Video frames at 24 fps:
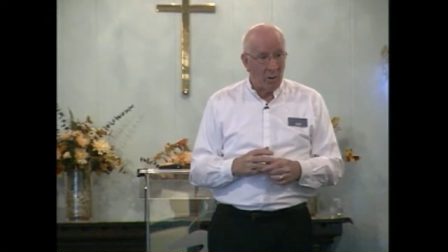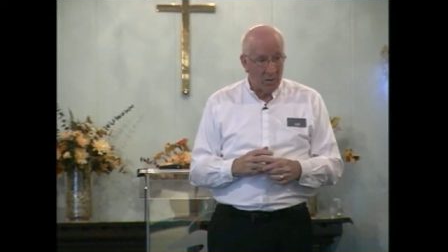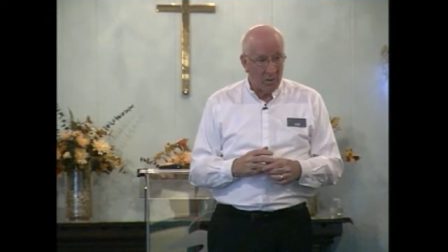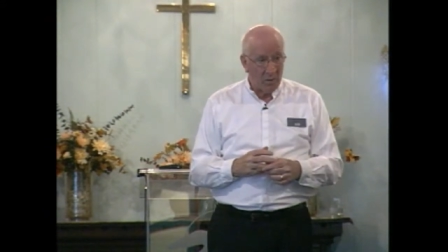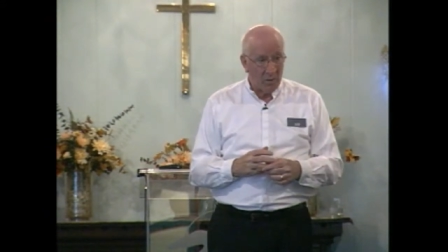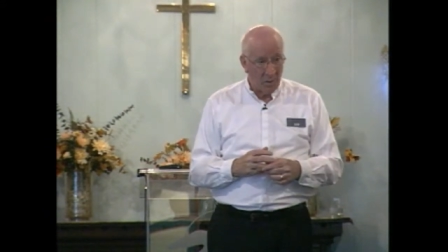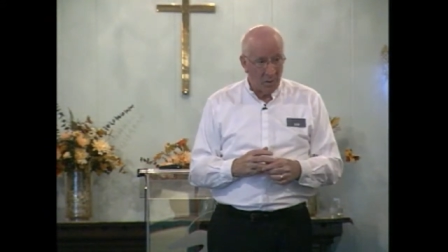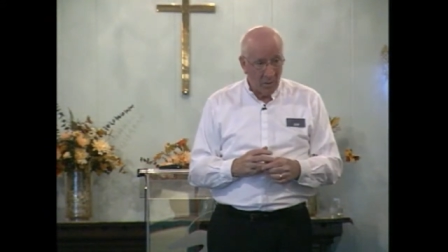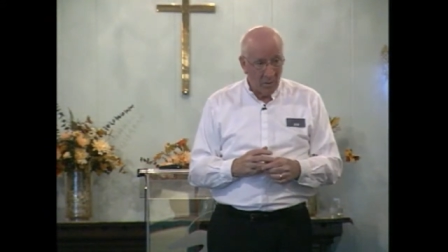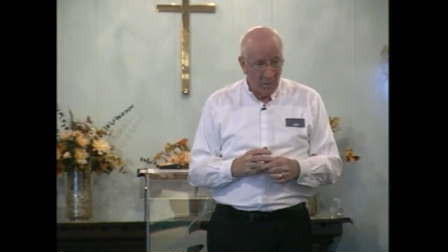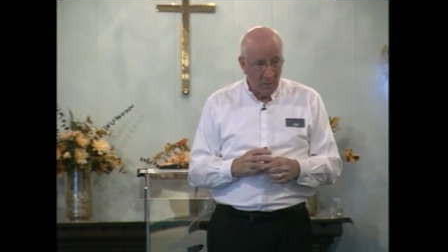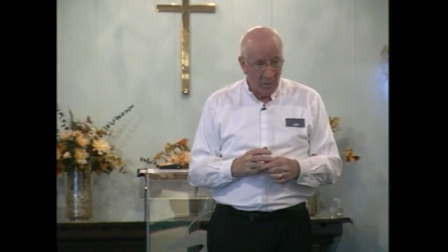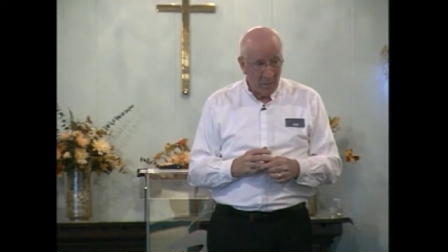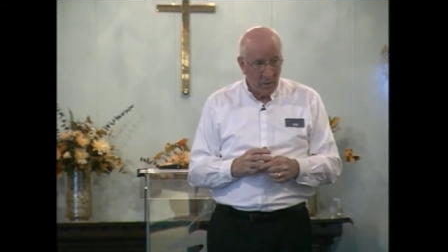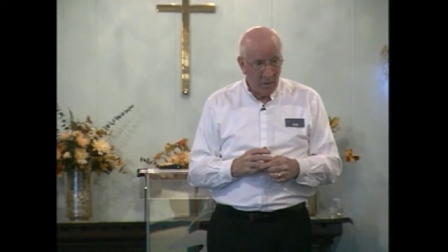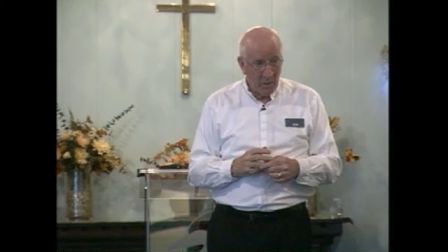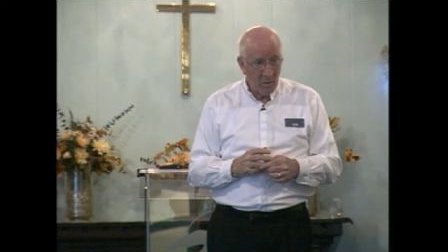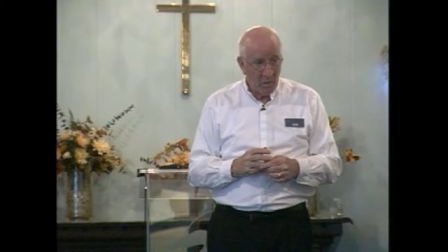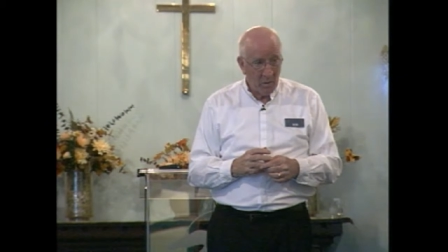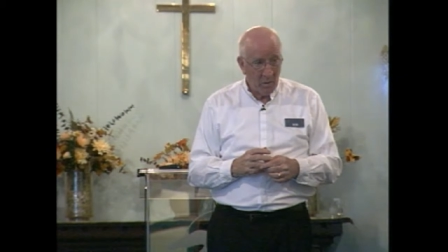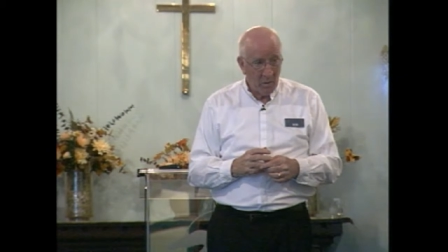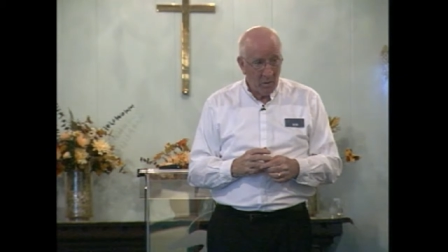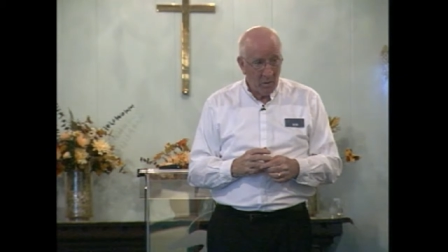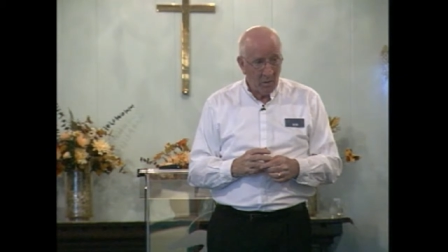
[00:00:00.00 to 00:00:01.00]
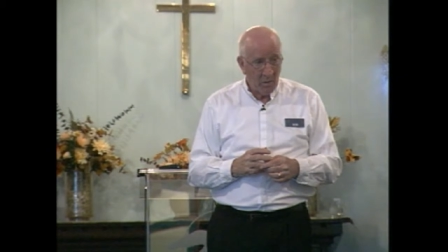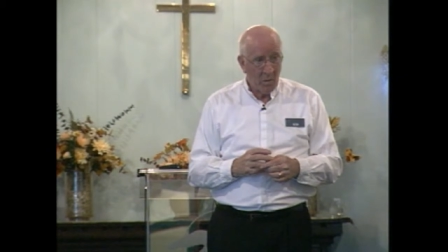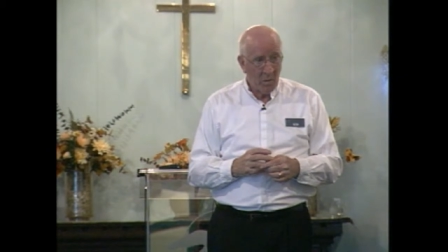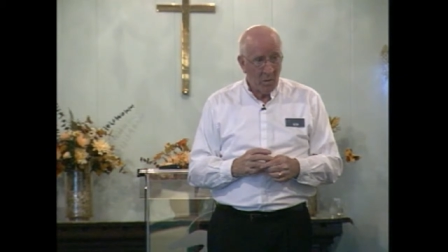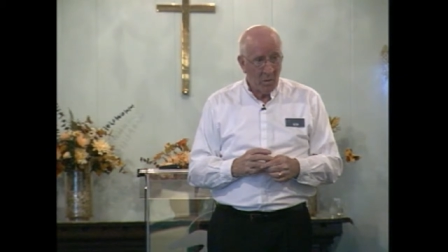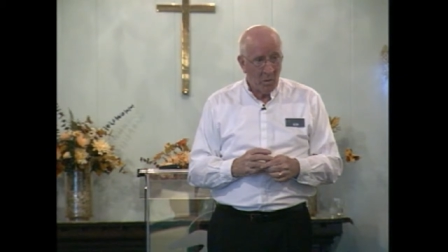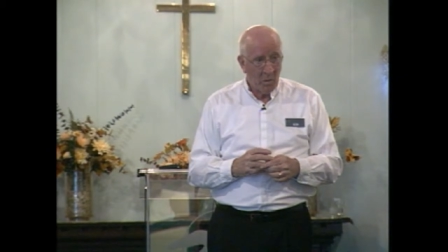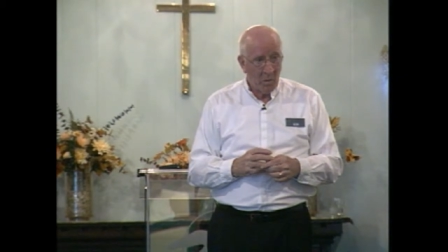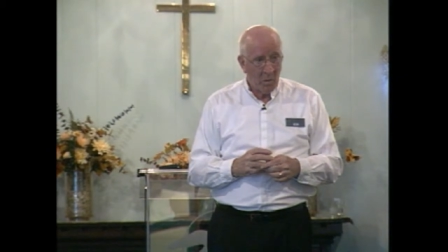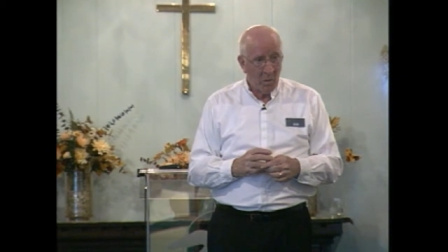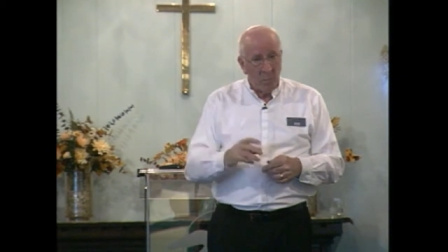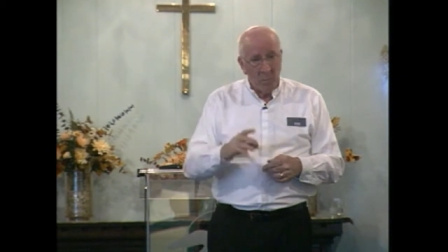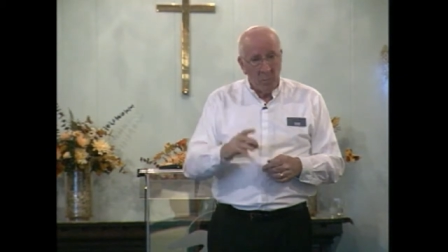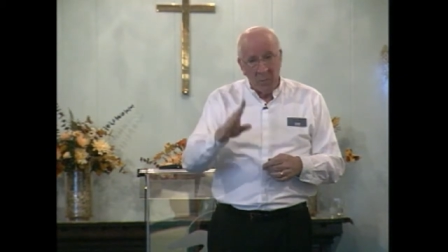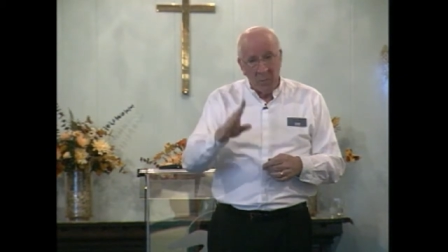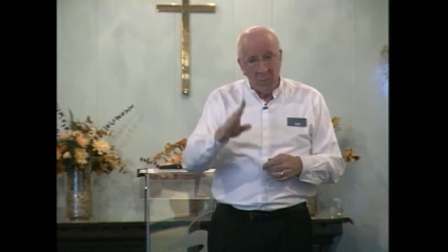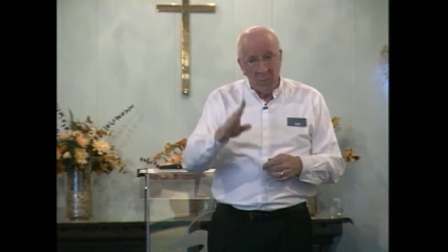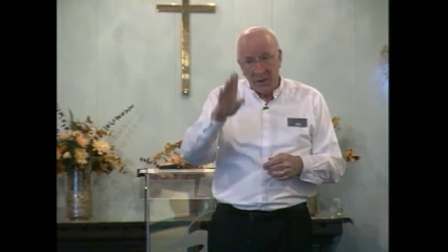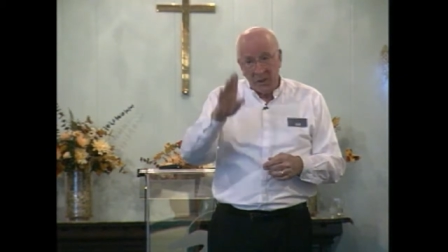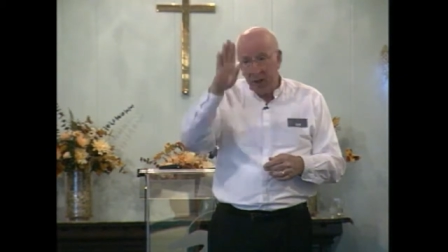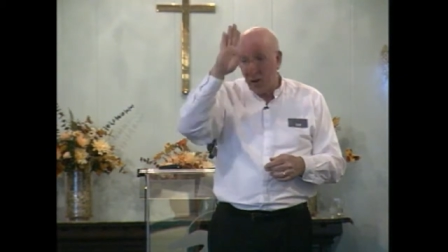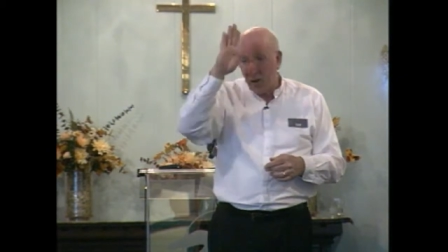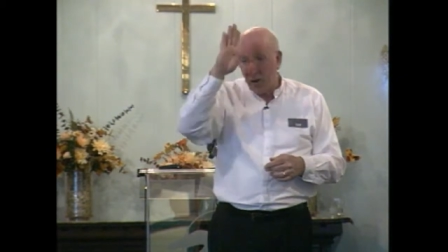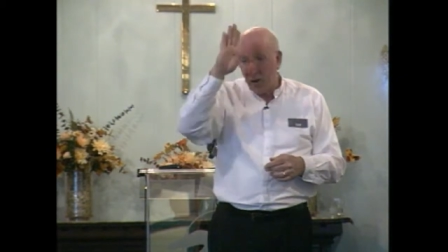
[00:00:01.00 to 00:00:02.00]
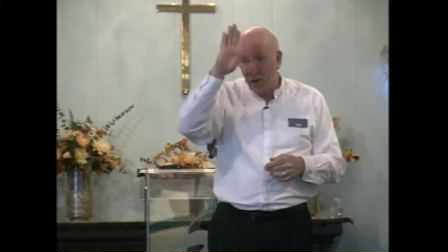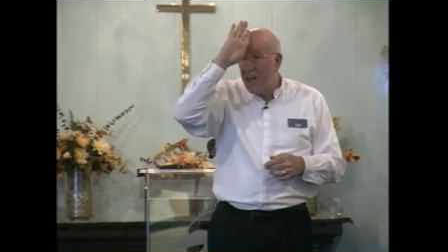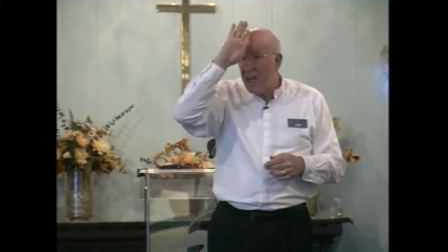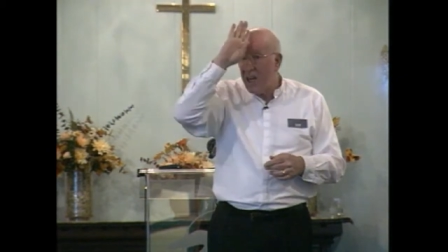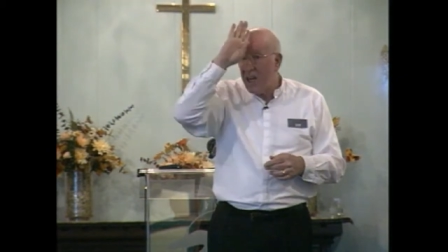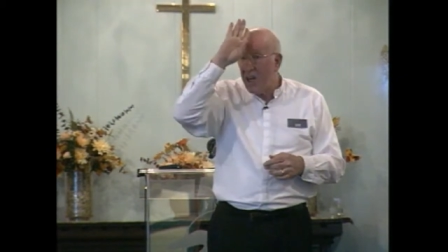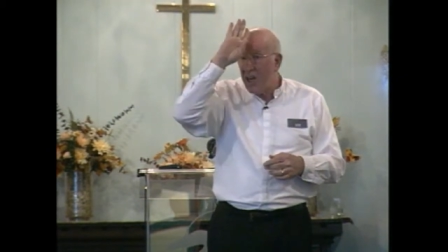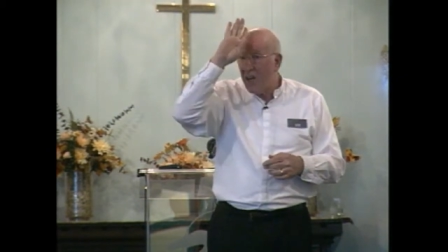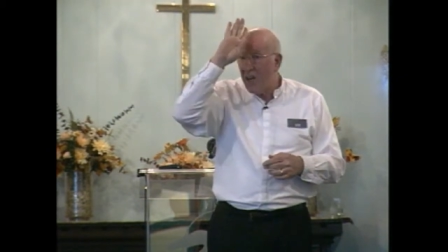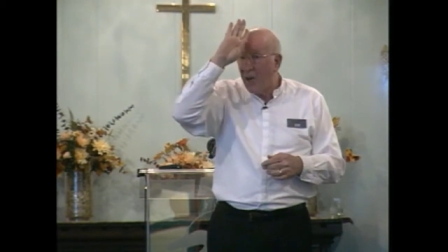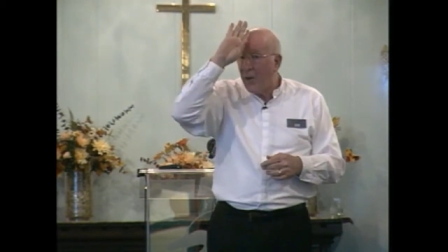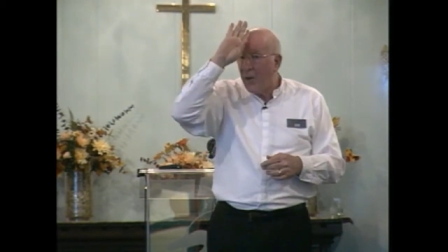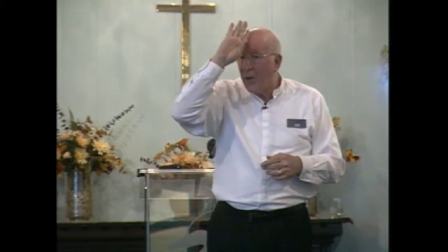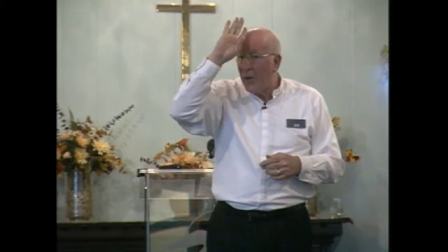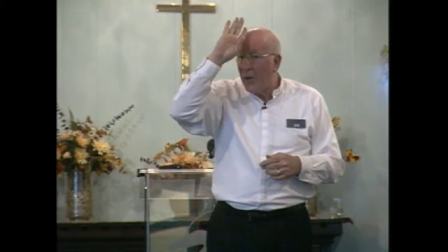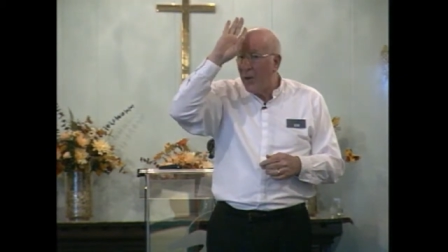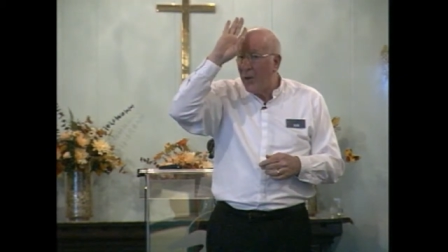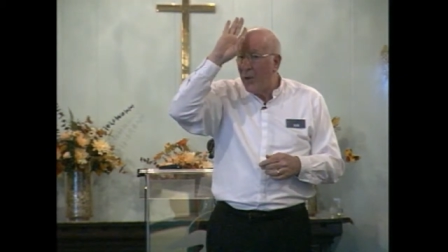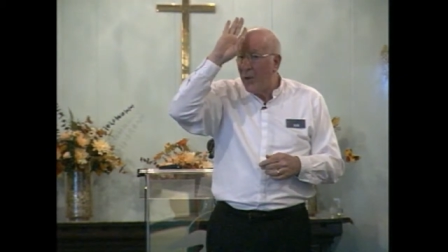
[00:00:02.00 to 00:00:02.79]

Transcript: over. But they're here.